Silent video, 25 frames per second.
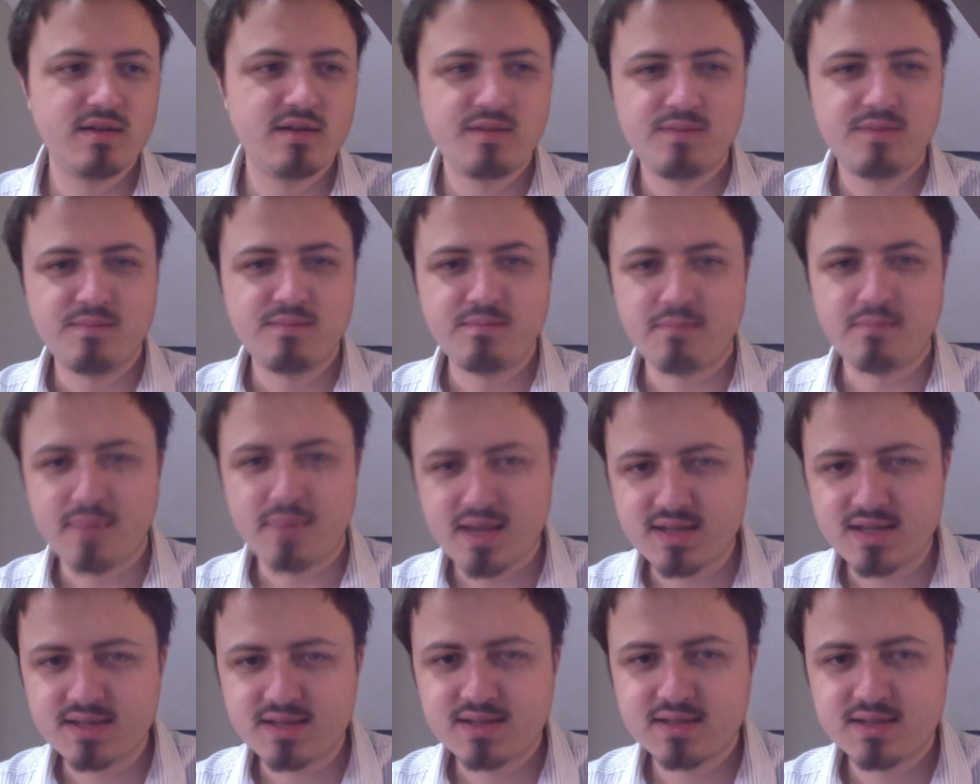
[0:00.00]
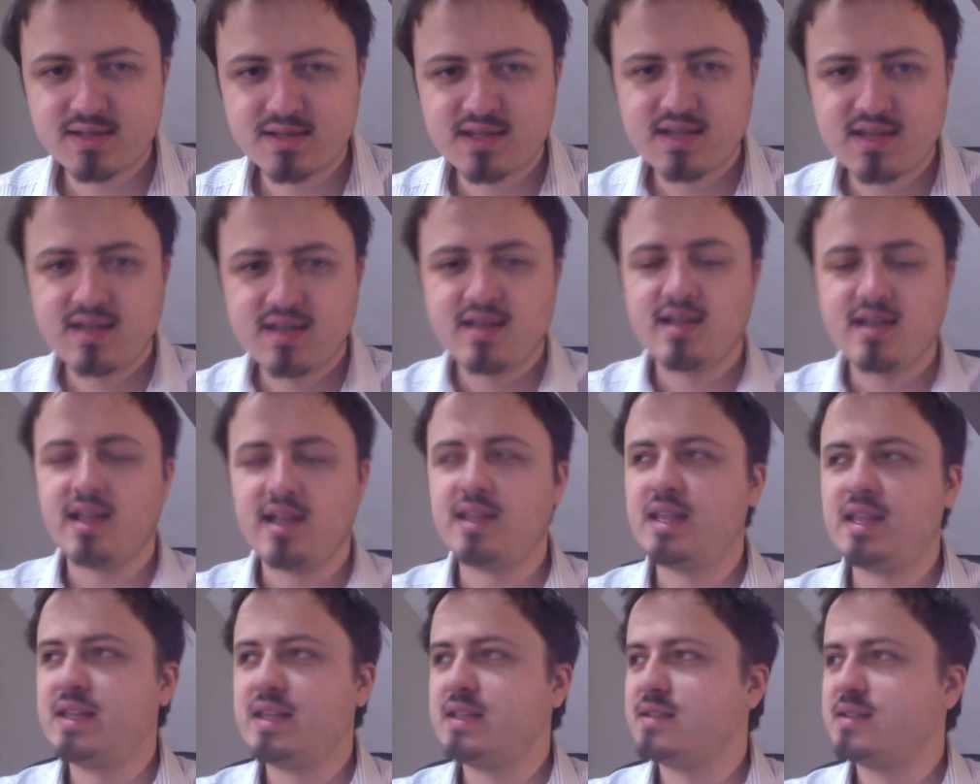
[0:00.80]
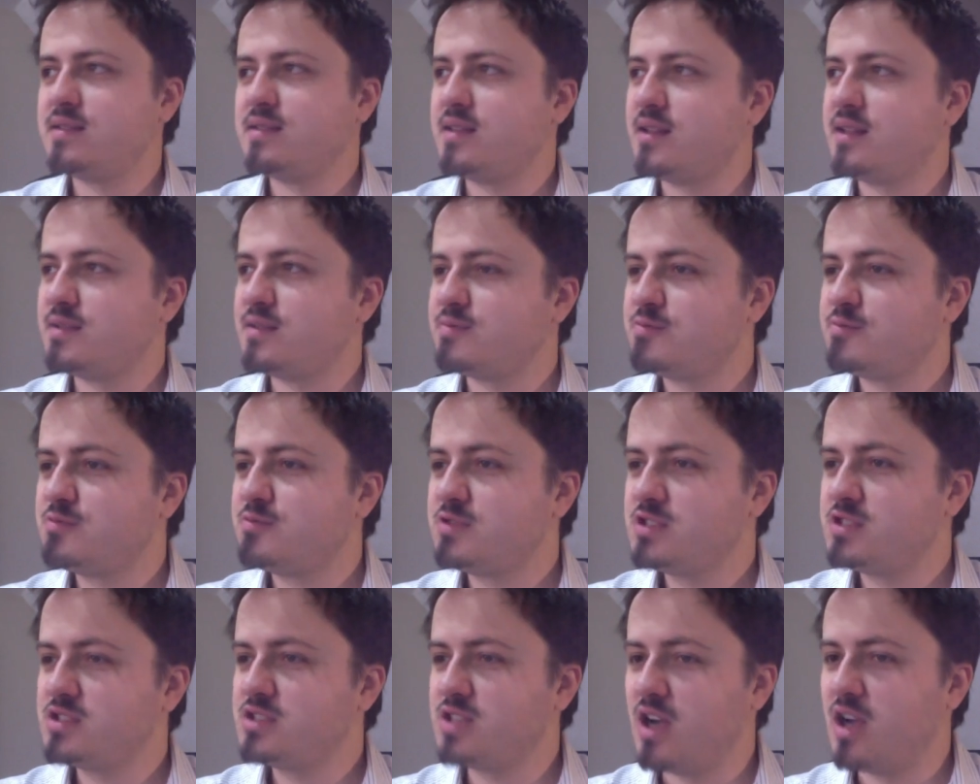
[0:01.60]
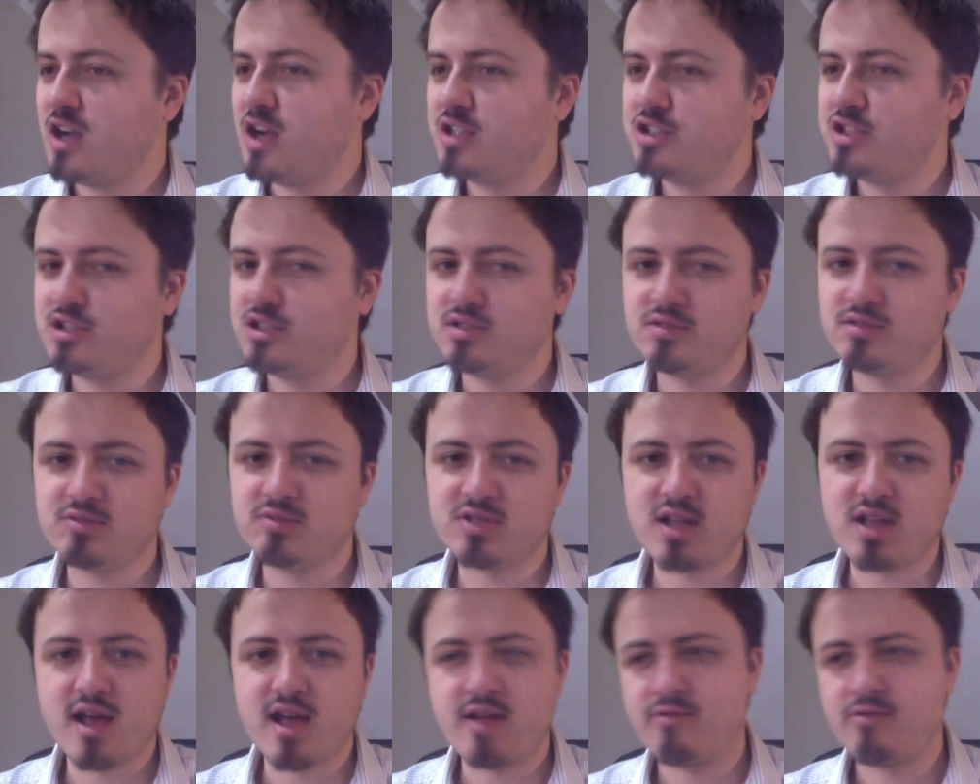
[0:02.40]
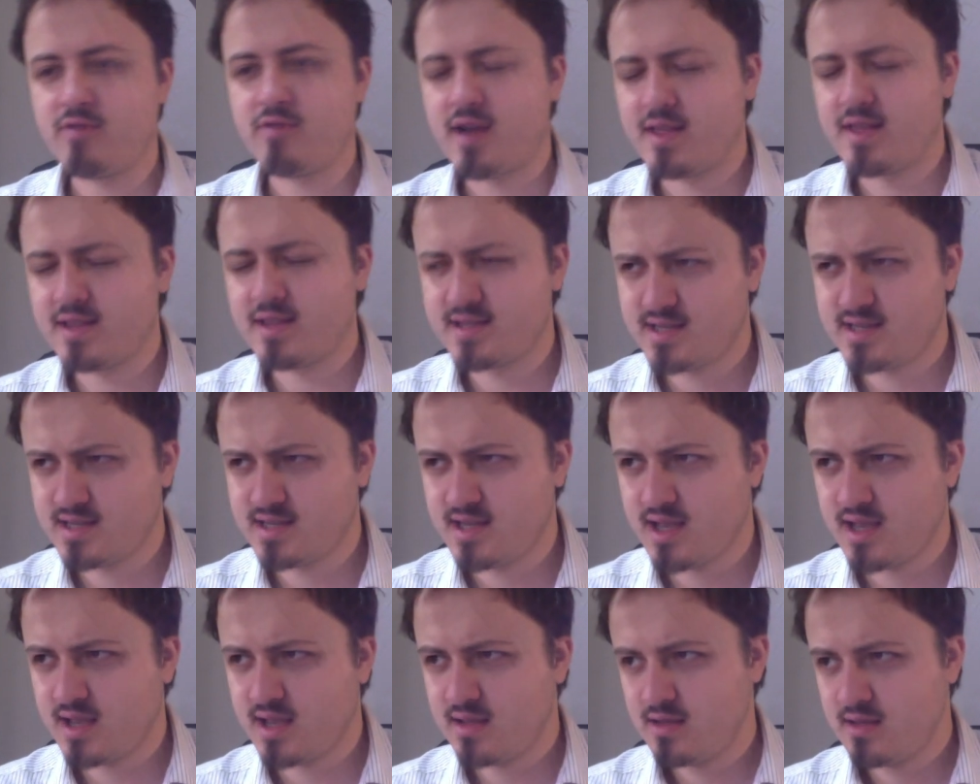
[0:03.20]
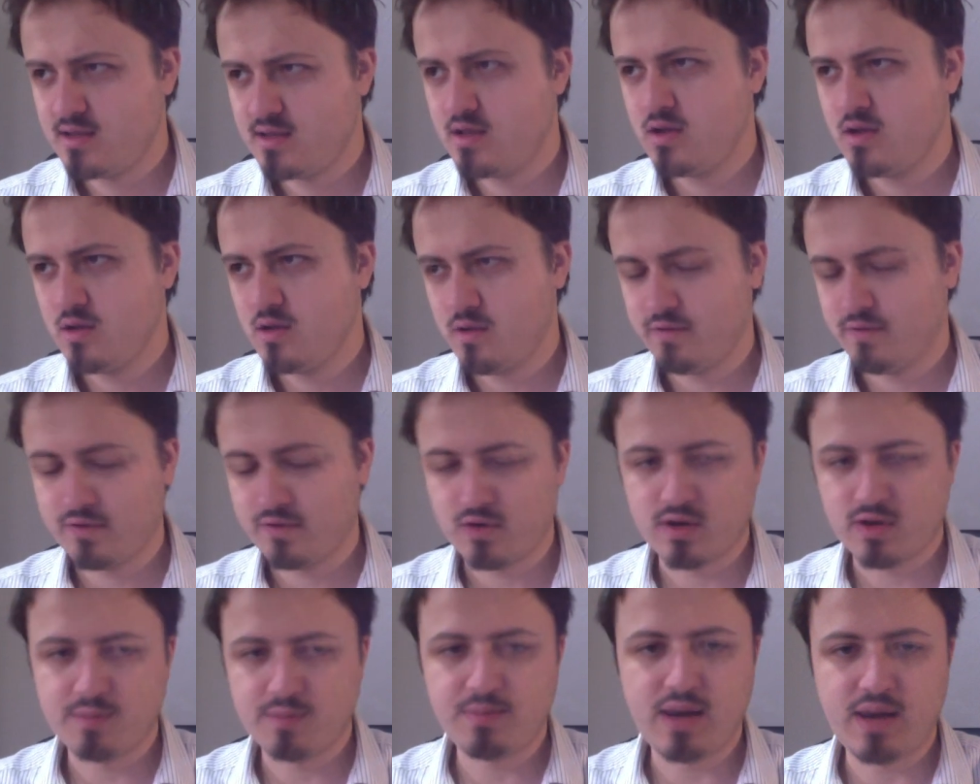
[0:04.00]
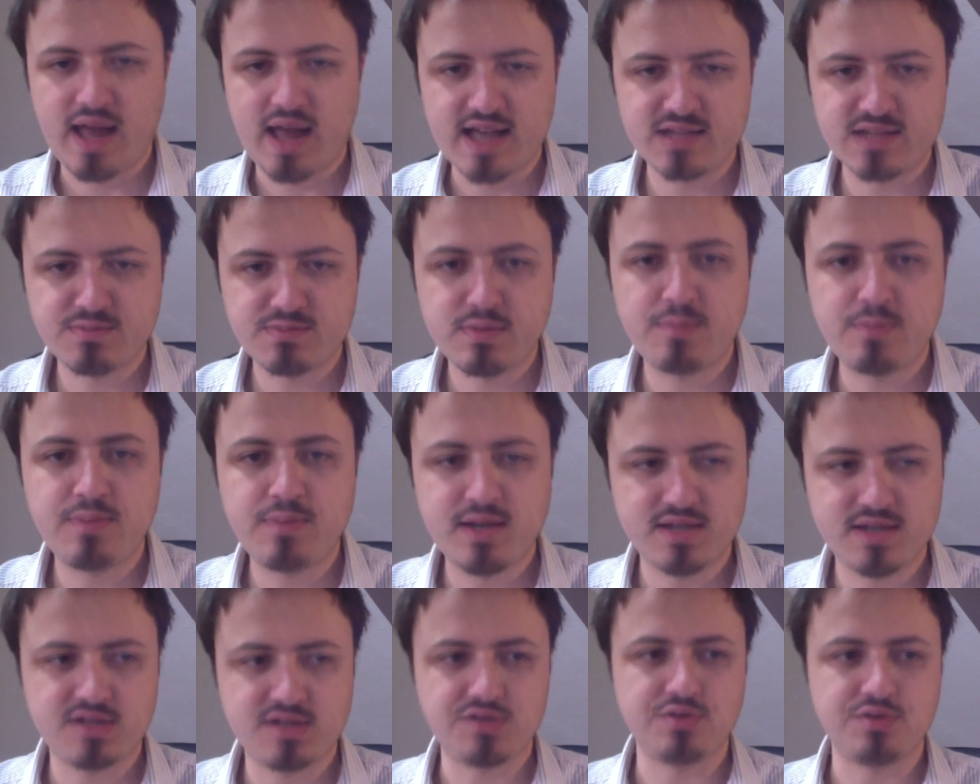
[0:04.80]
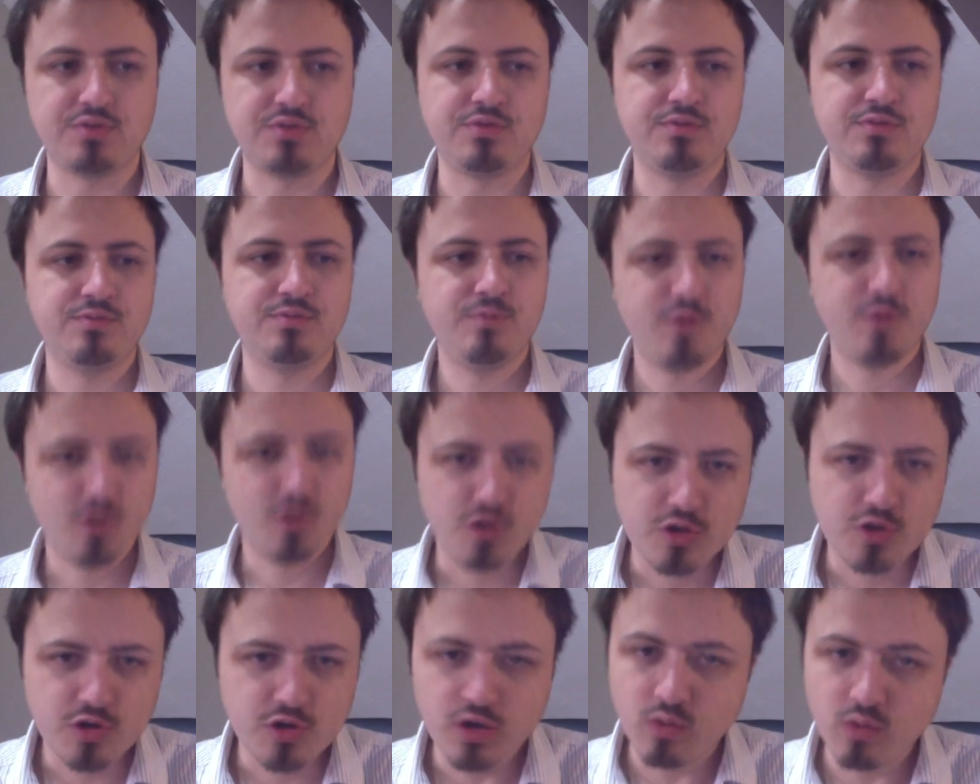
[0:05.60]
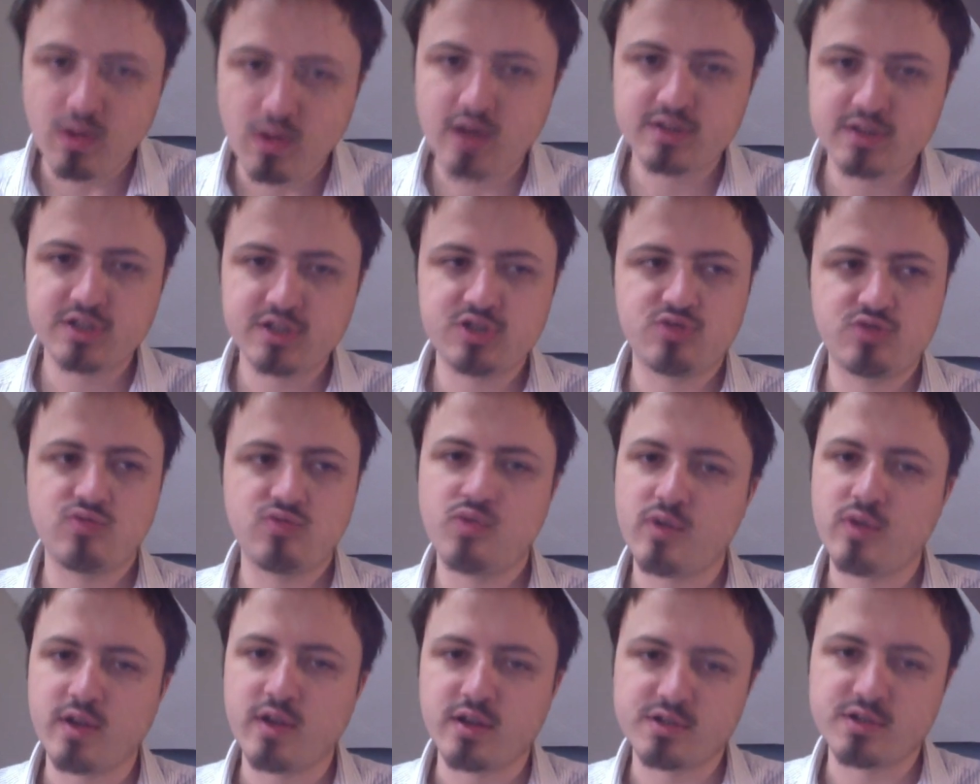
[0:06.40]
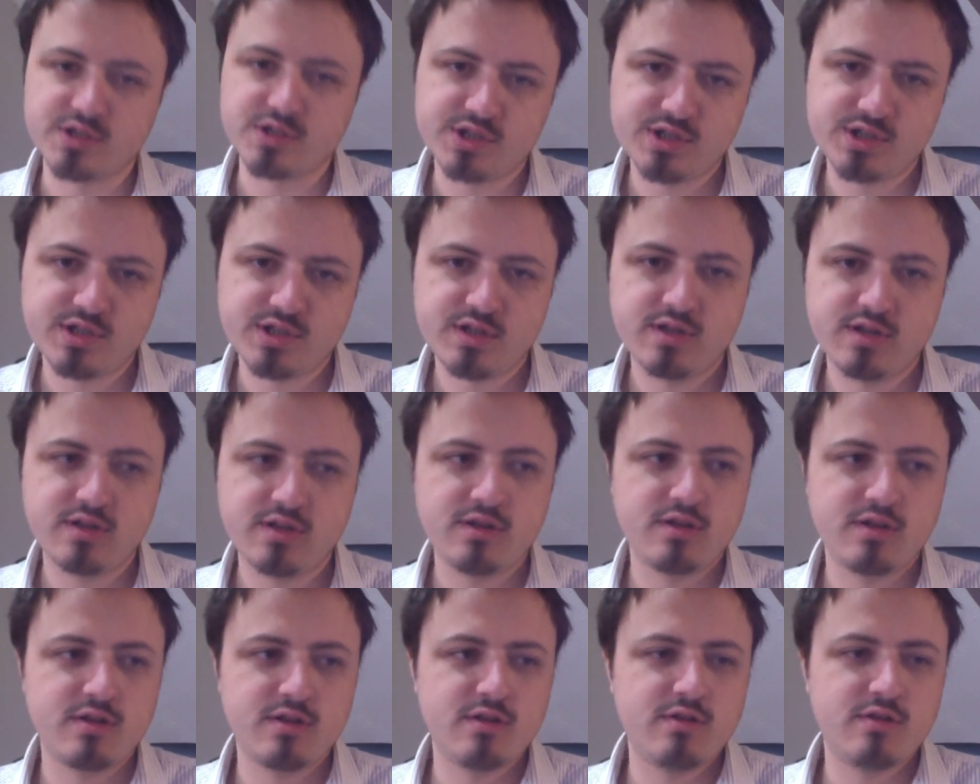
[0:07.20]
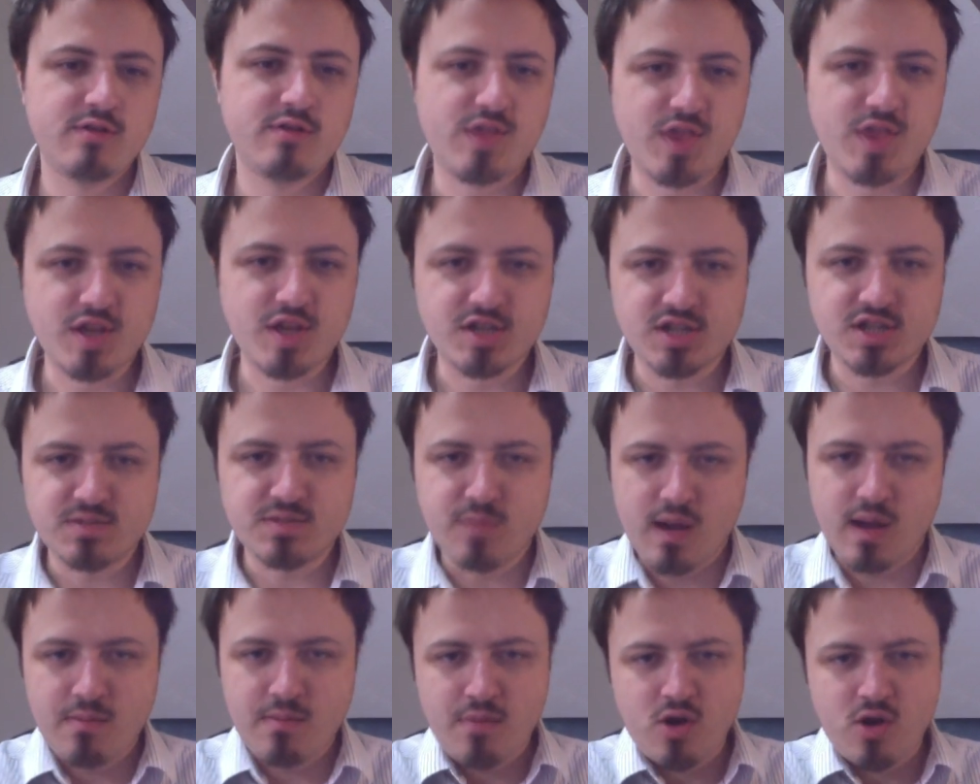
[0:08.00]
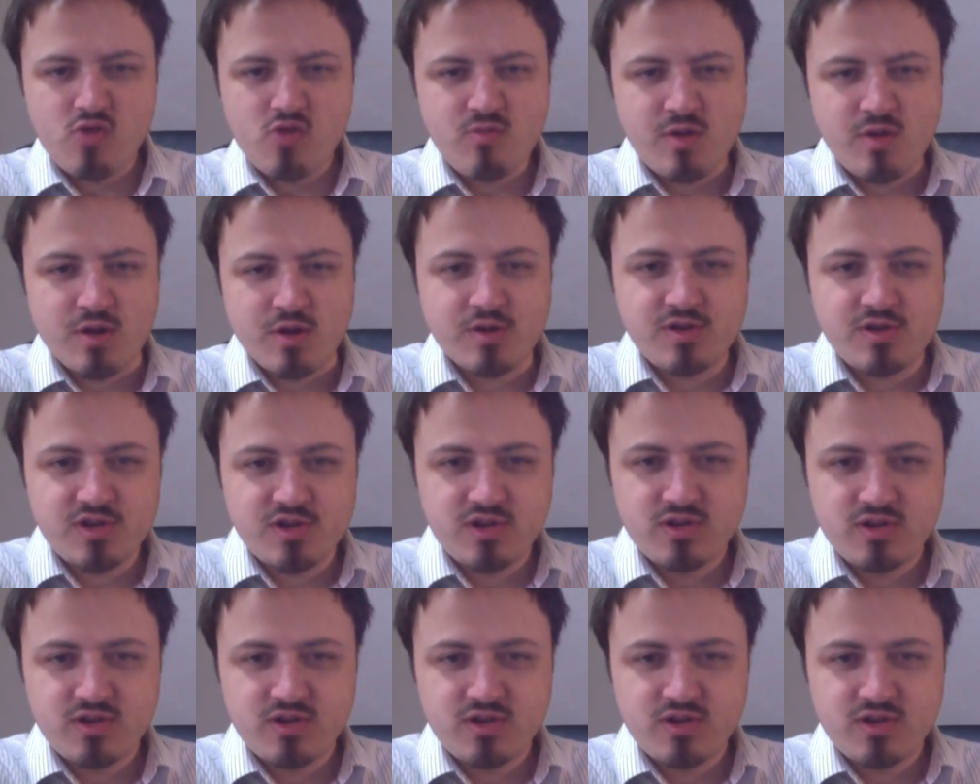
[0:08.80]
miss, and then the sergeant was like, right, this is it. I've got a plasma pistol. You are destroyers. This is my moment.